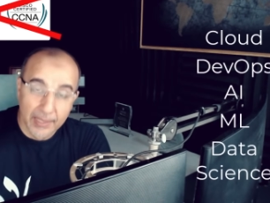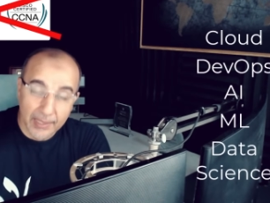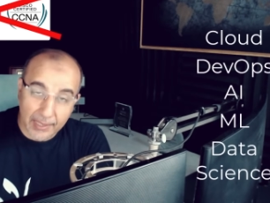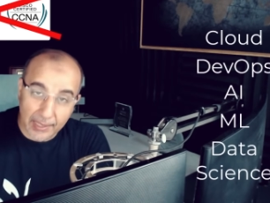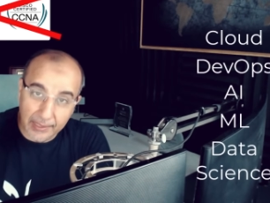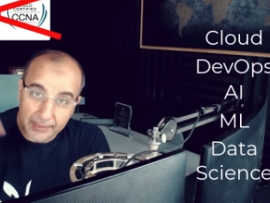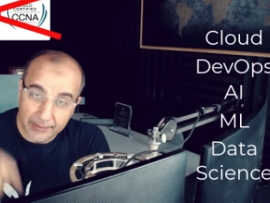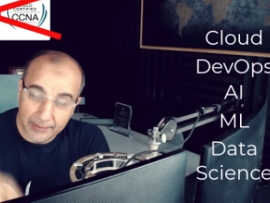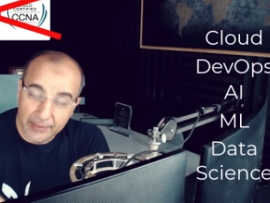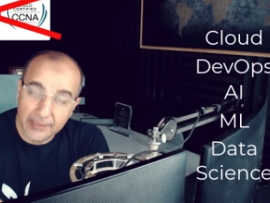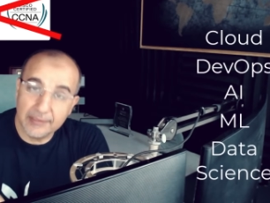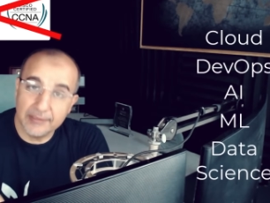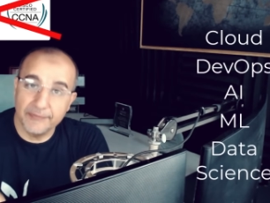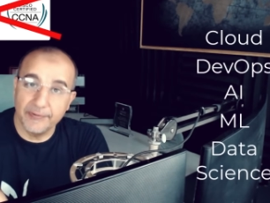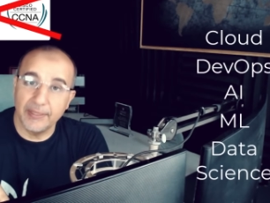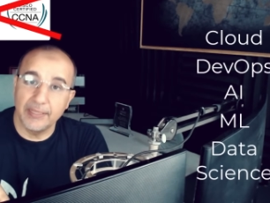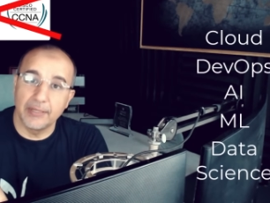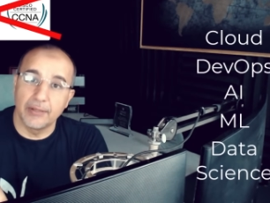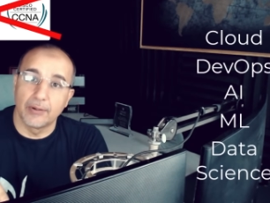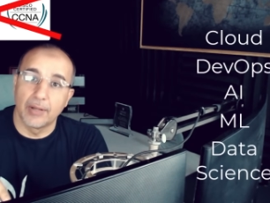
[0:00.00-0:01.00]
In this
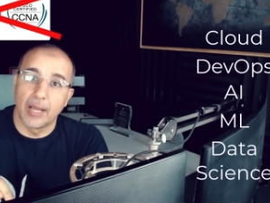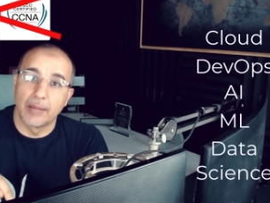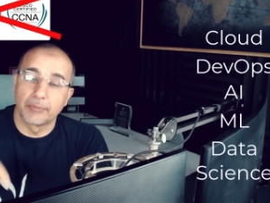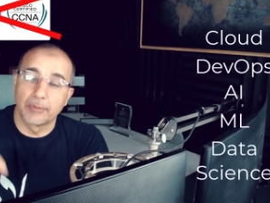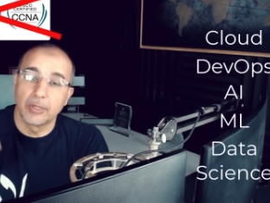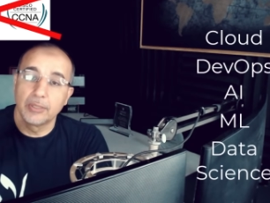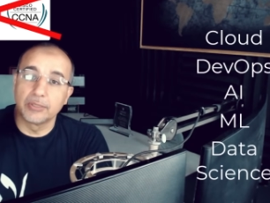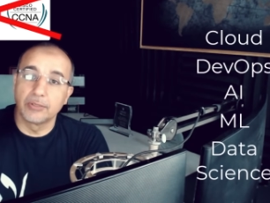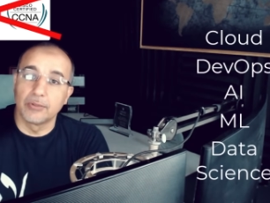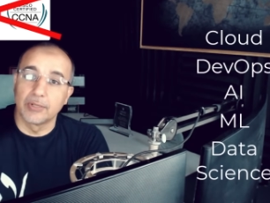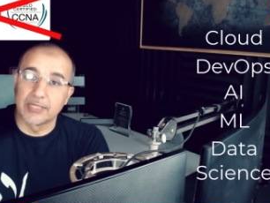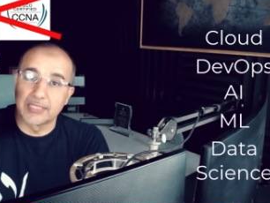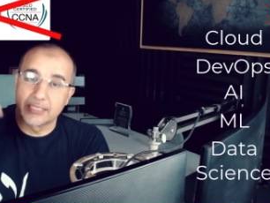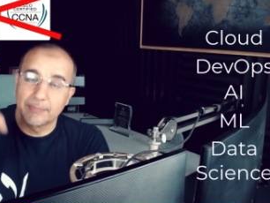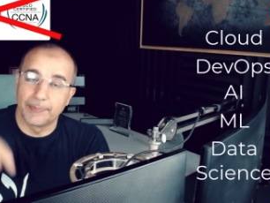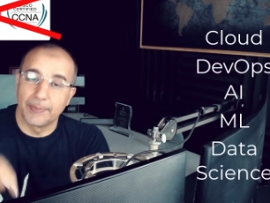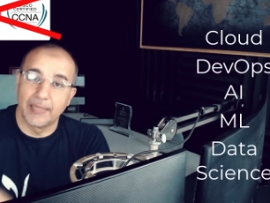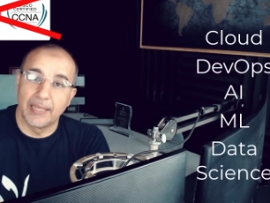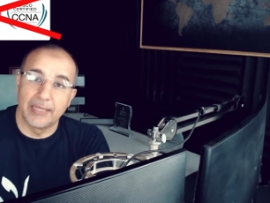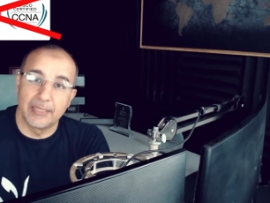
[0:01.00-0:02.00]
video, I'm going to
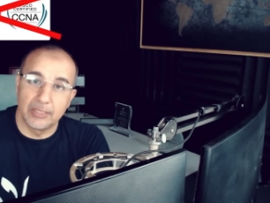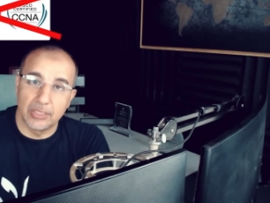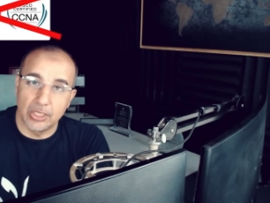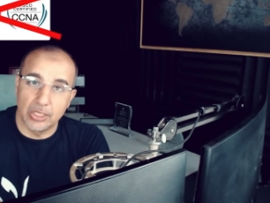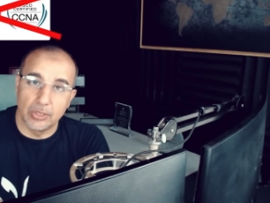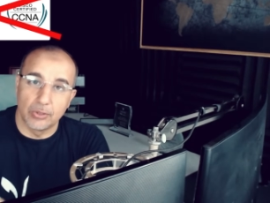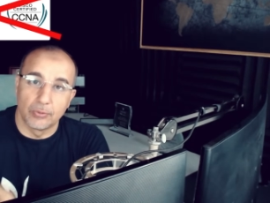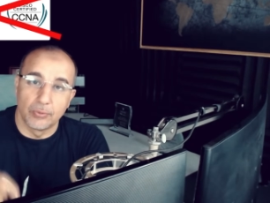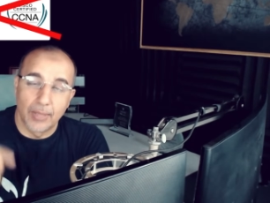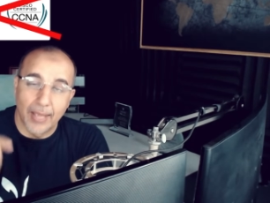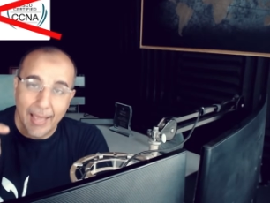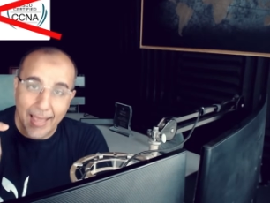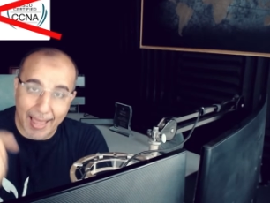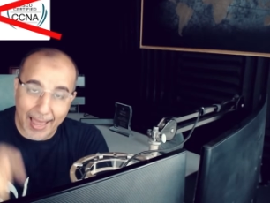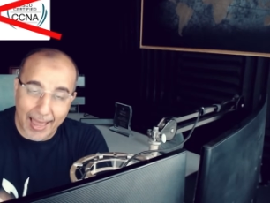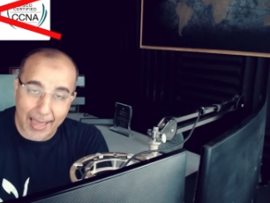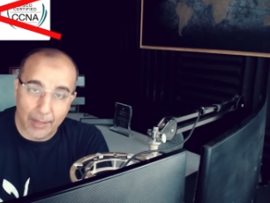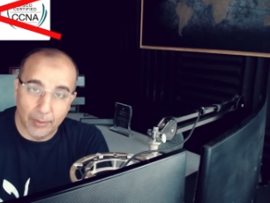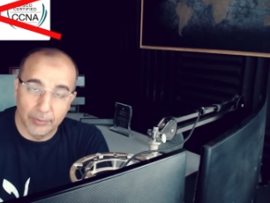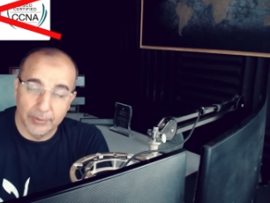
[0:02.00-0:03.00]
explain to you
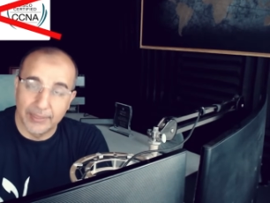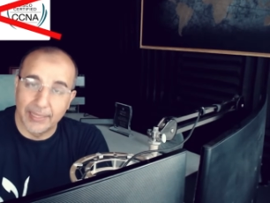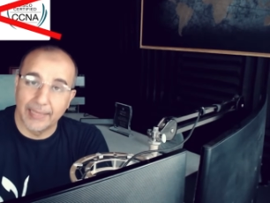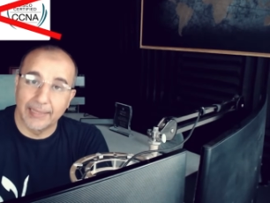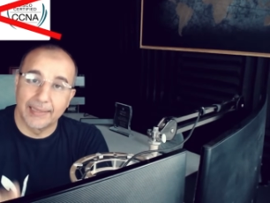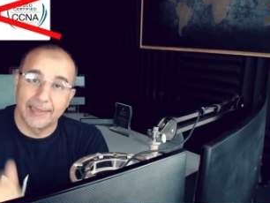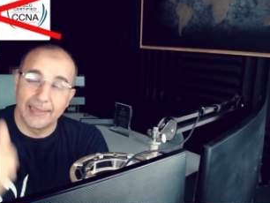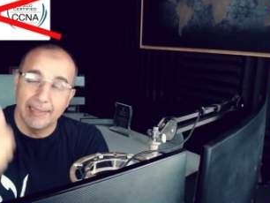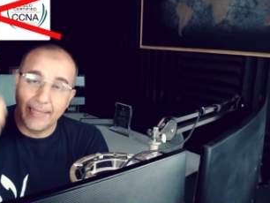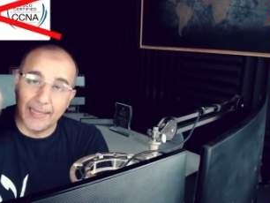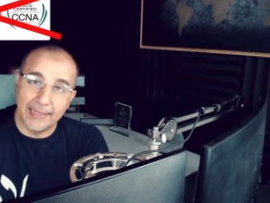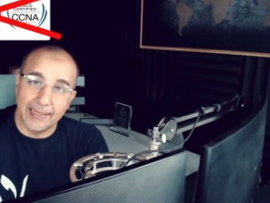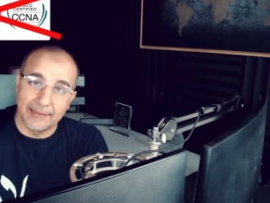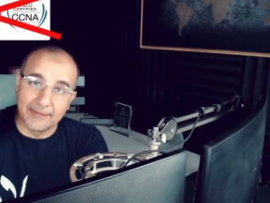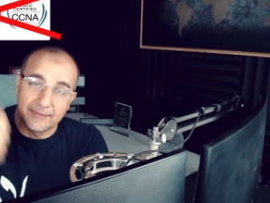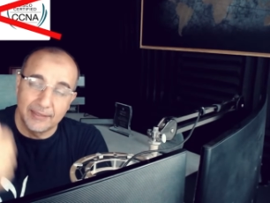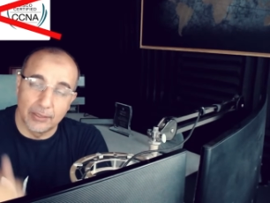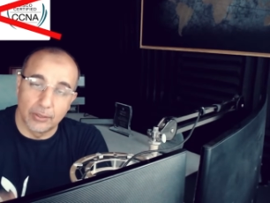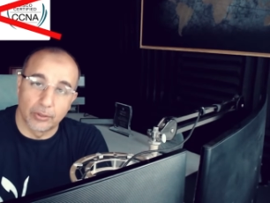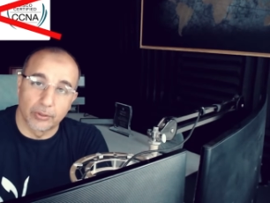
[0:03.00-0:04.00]
how that
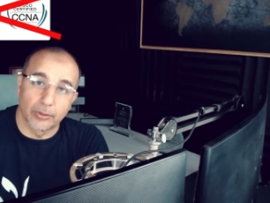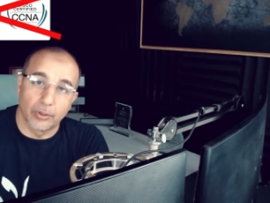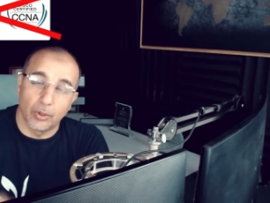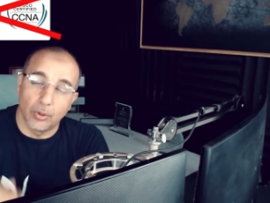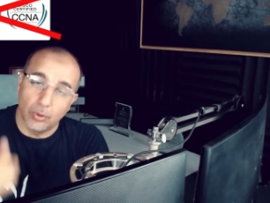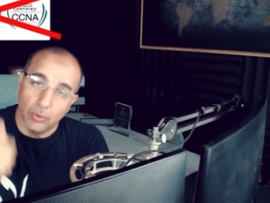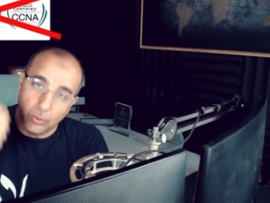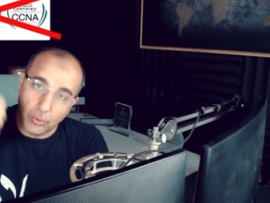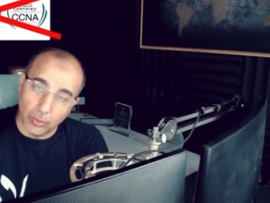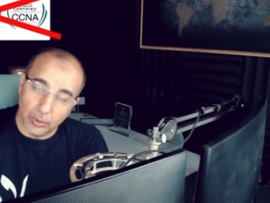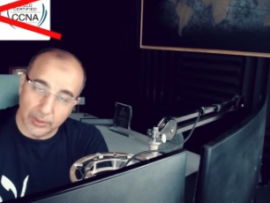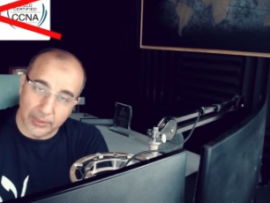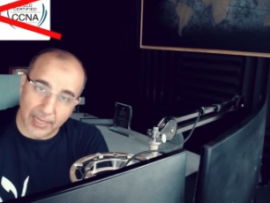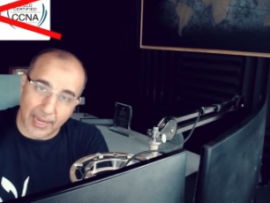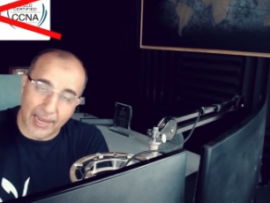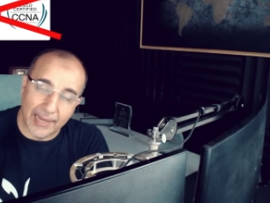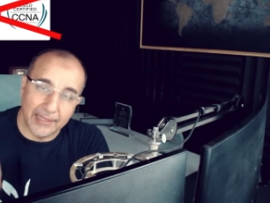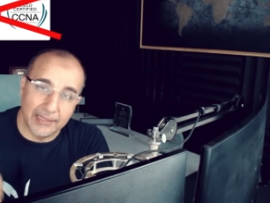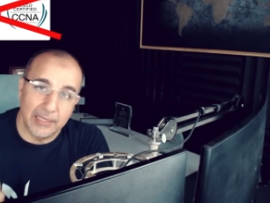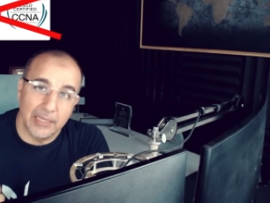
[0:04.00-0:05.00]
legacy or old
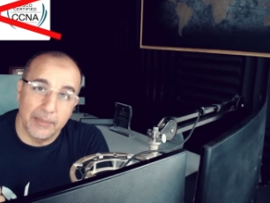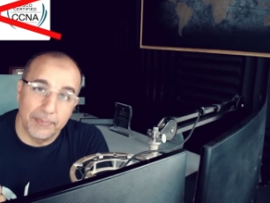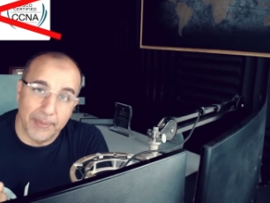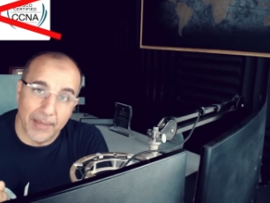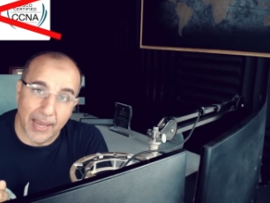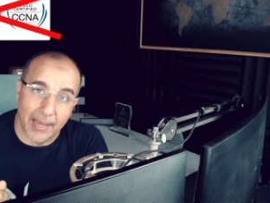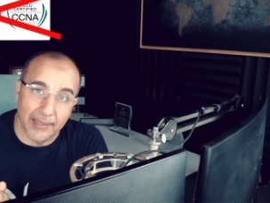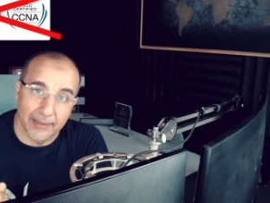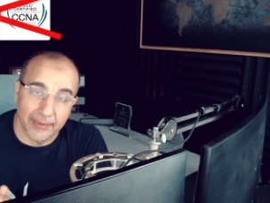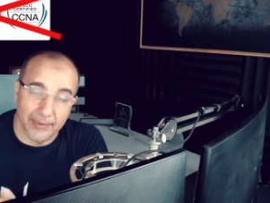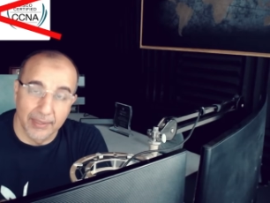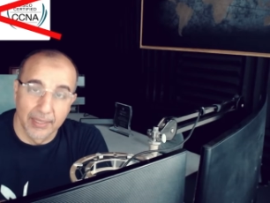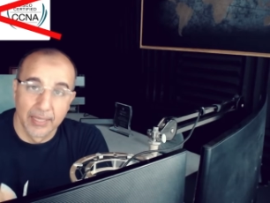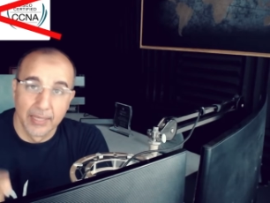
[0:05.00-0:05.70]
IT path